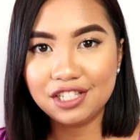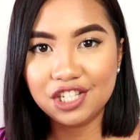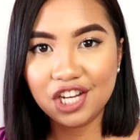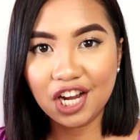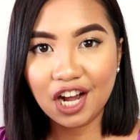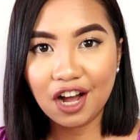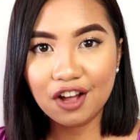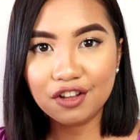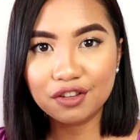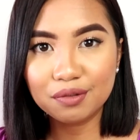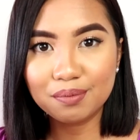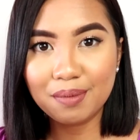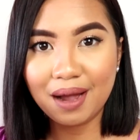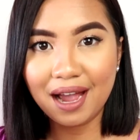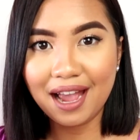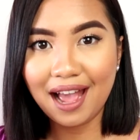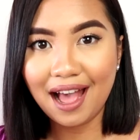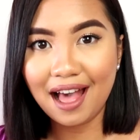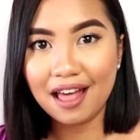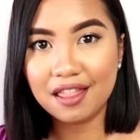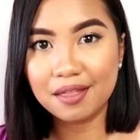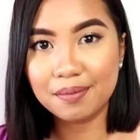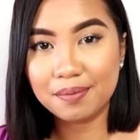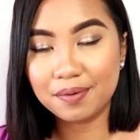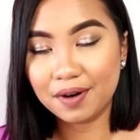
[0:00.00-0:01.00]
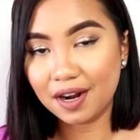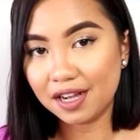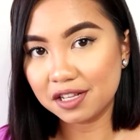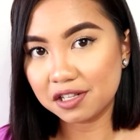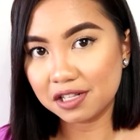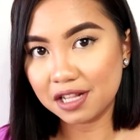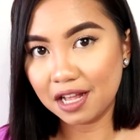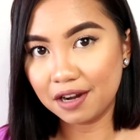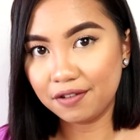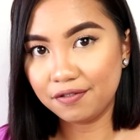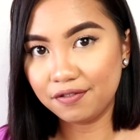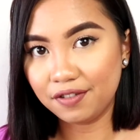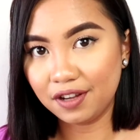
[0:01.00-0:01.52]
Check out my other
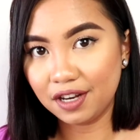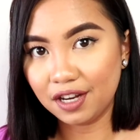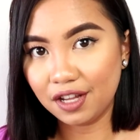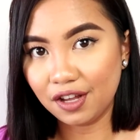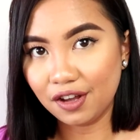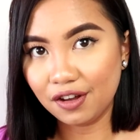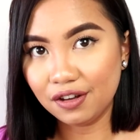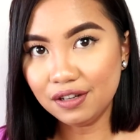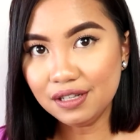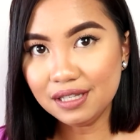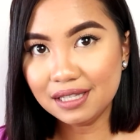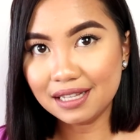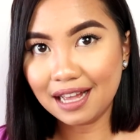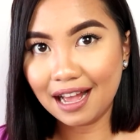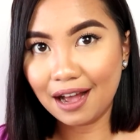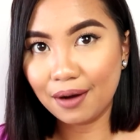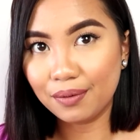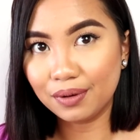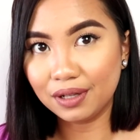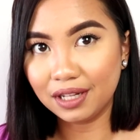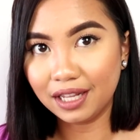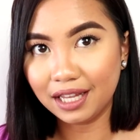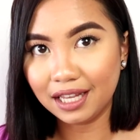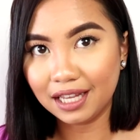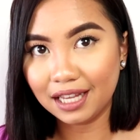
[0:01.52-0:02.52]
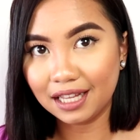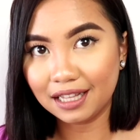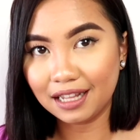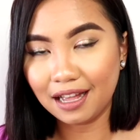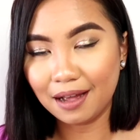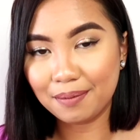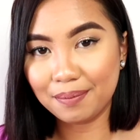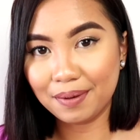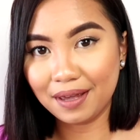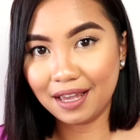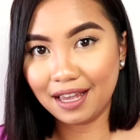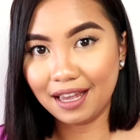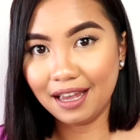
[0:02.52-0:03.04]
Priceline videos. I will link it
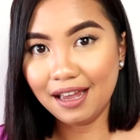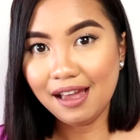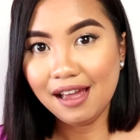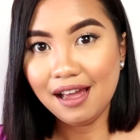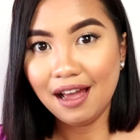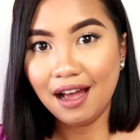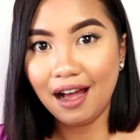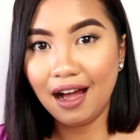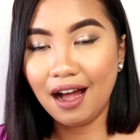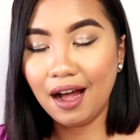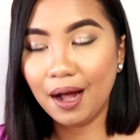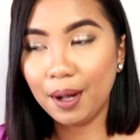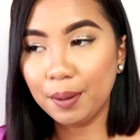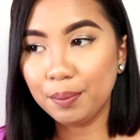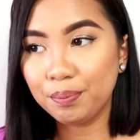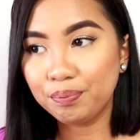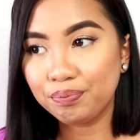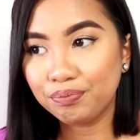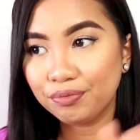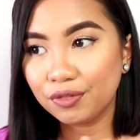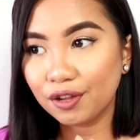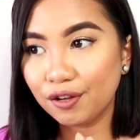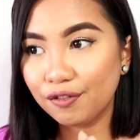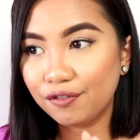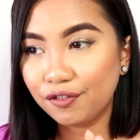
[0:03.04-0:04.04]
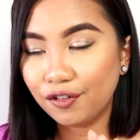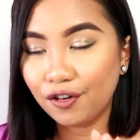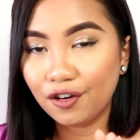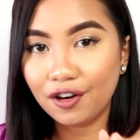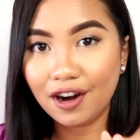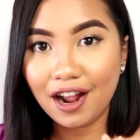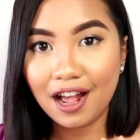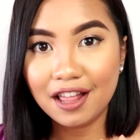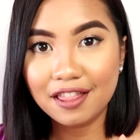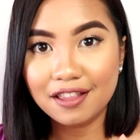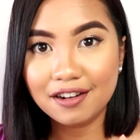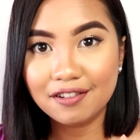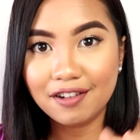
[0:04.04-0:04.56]
up here
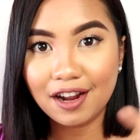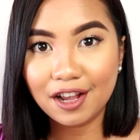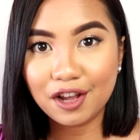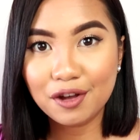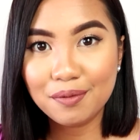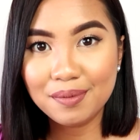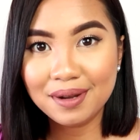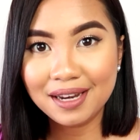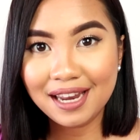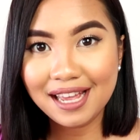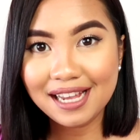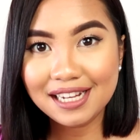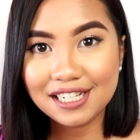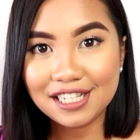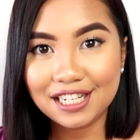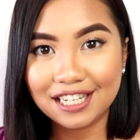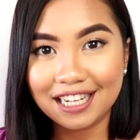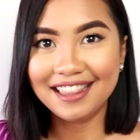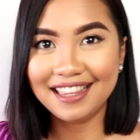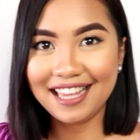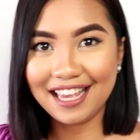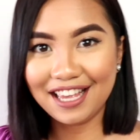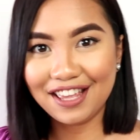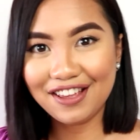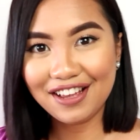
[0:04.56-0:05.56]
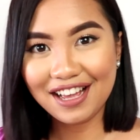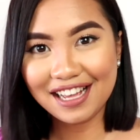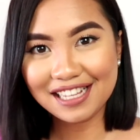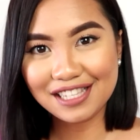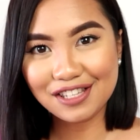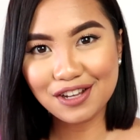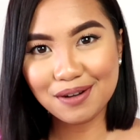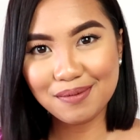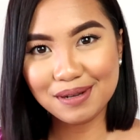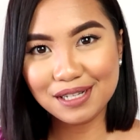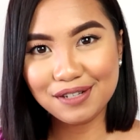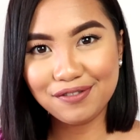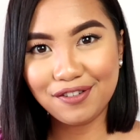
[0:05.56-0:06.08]
for other recommendations. Thank you guys
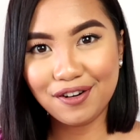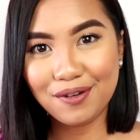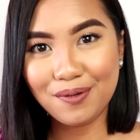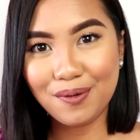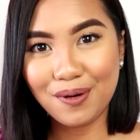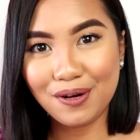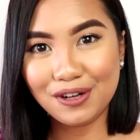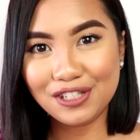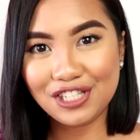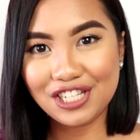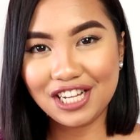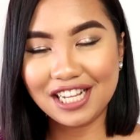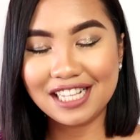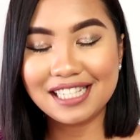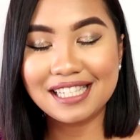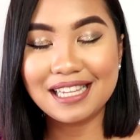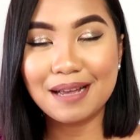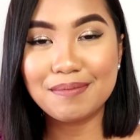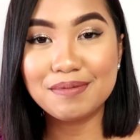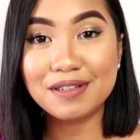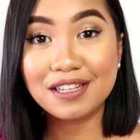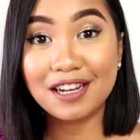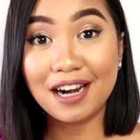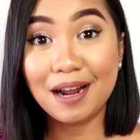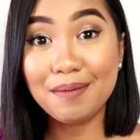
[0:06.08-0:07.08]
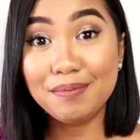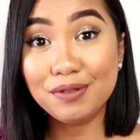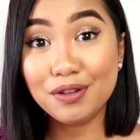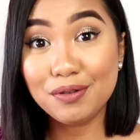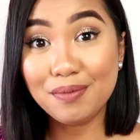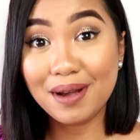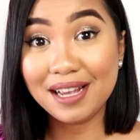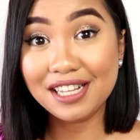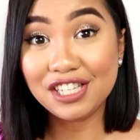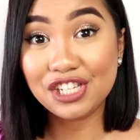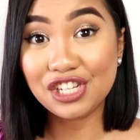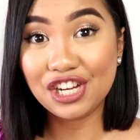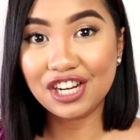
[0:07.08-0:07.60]
so much for watching. Subscribe to
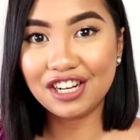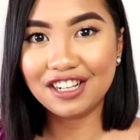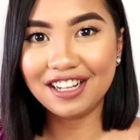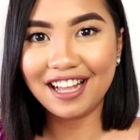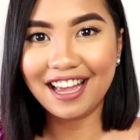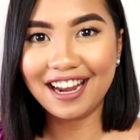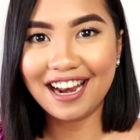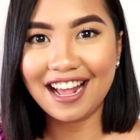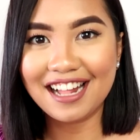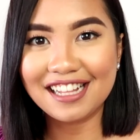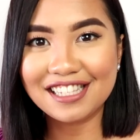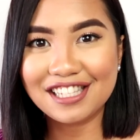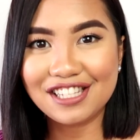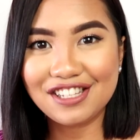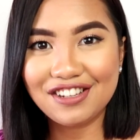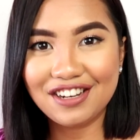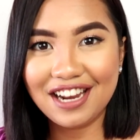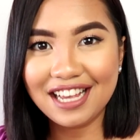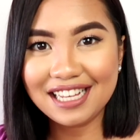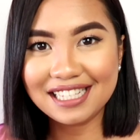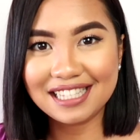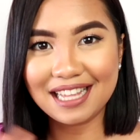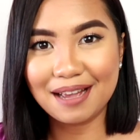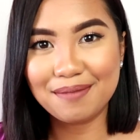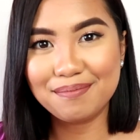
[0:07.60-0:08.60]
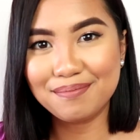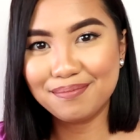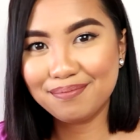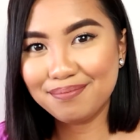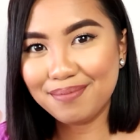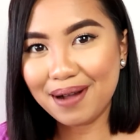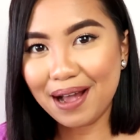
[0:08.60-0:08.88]
my channel and I'll see you next time.